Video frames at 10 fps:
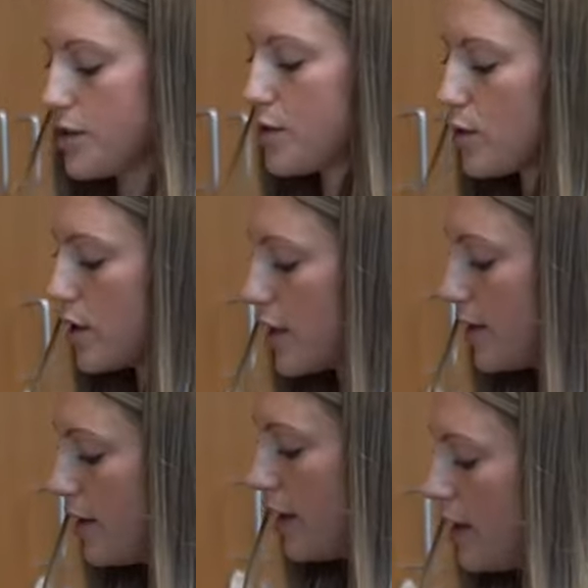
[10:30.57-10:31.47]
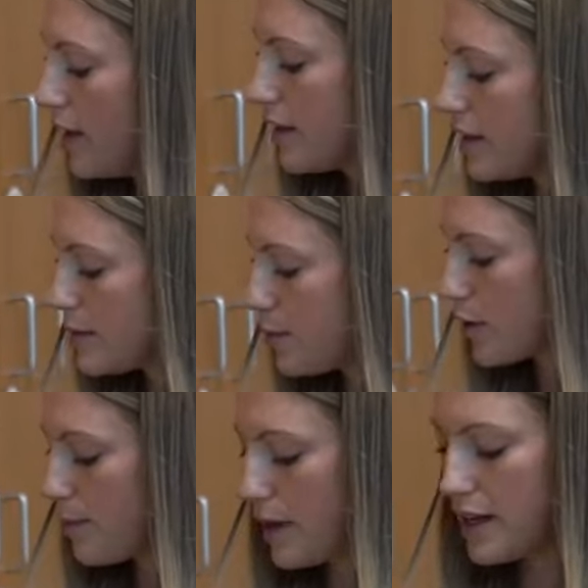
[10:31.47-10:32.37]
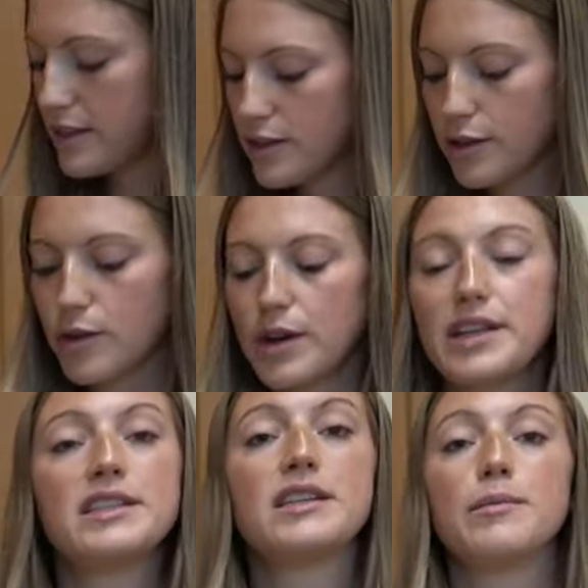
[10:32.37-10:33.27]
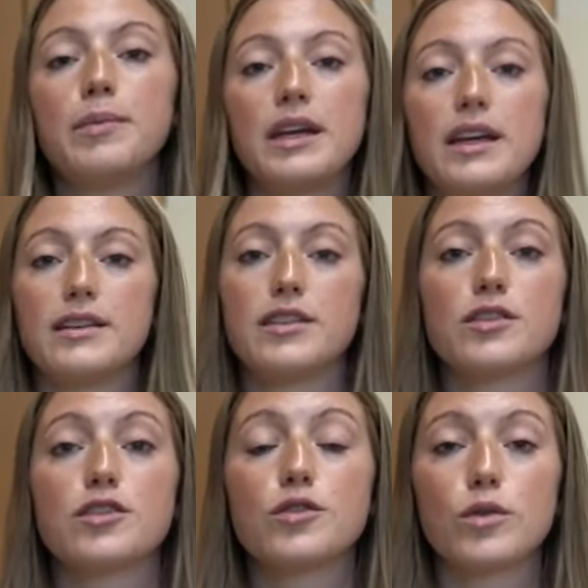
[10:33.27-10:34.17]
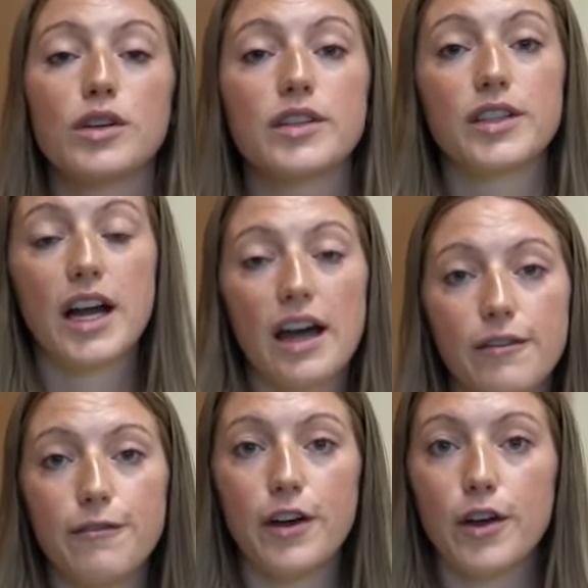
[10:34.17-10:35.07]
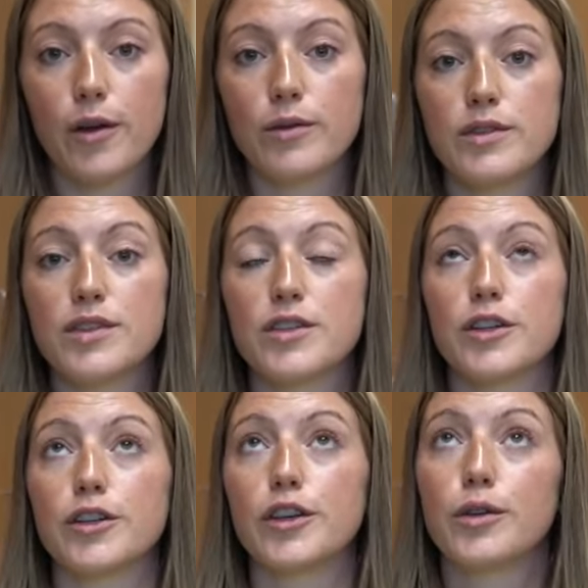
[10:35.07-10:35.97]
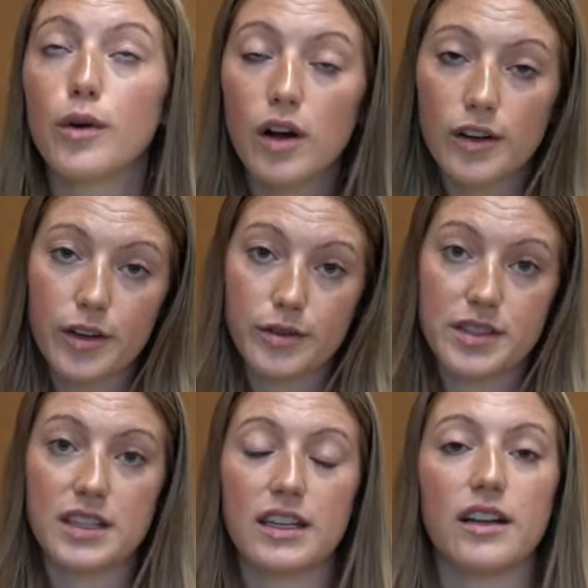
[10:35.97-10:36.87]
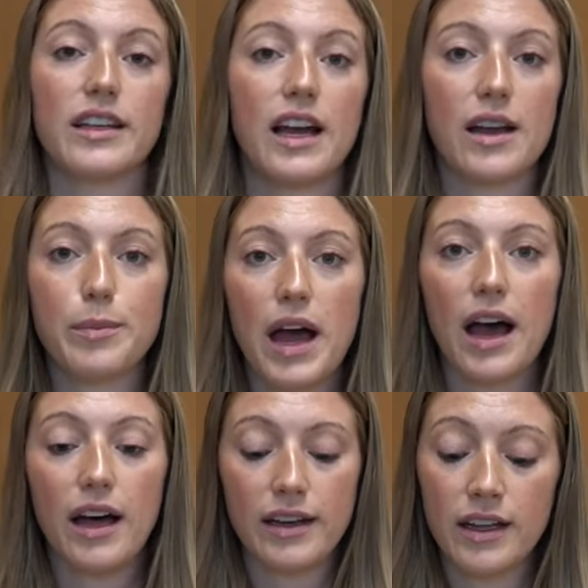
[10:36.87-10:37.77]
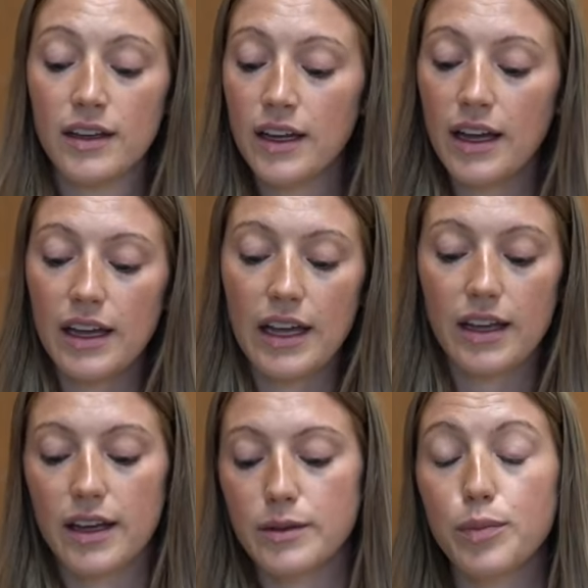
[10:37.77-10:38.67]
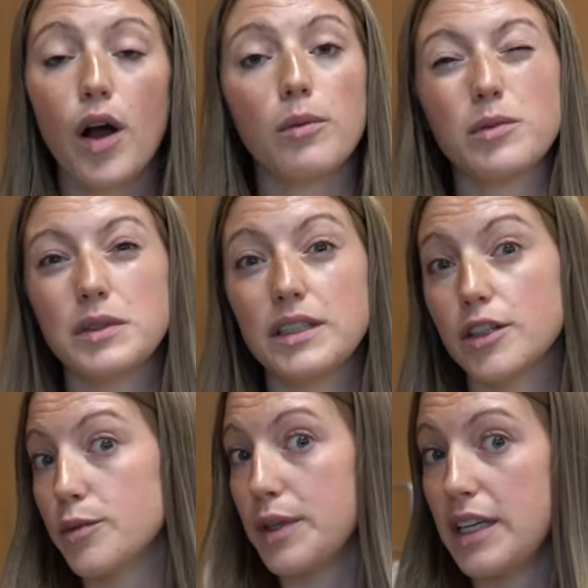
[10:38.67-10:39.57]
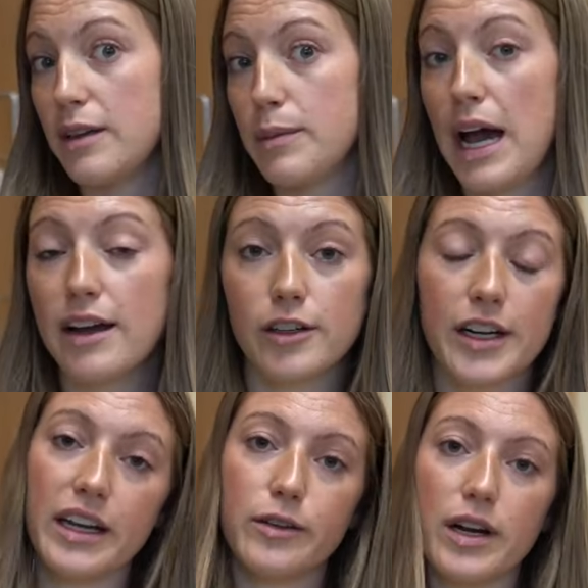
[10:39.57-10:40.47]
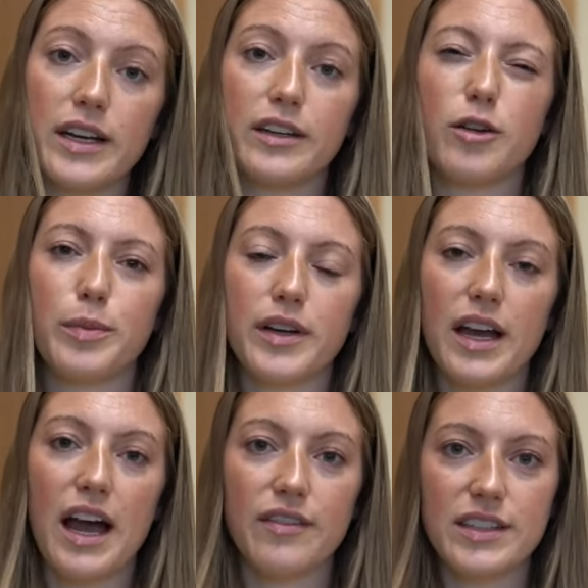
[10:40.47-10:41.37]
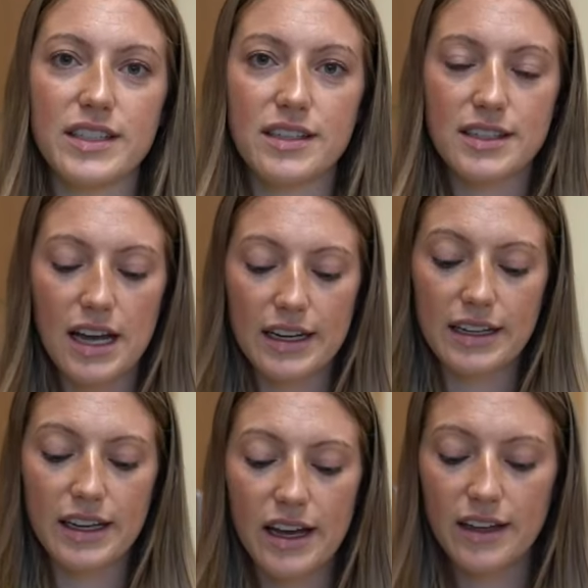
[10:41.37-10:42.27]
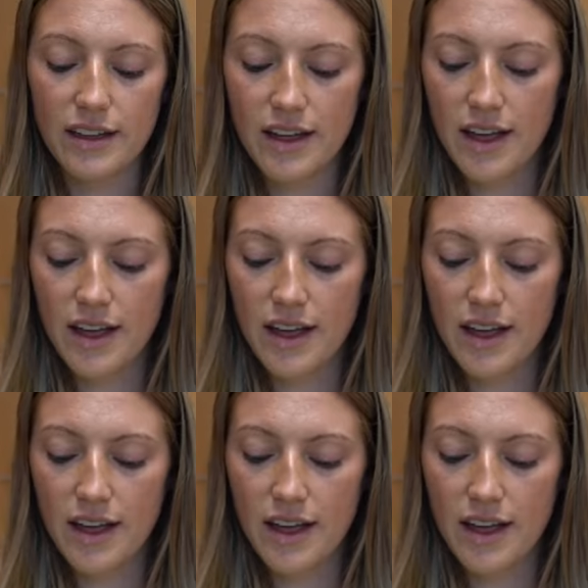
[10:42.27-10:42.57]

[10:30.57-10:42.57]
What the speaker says: store. These book bins are going to be to store their headphones, their QR codes to get on the iPad, and probably their reading bag or handwriting notebook. I haven't decided yet.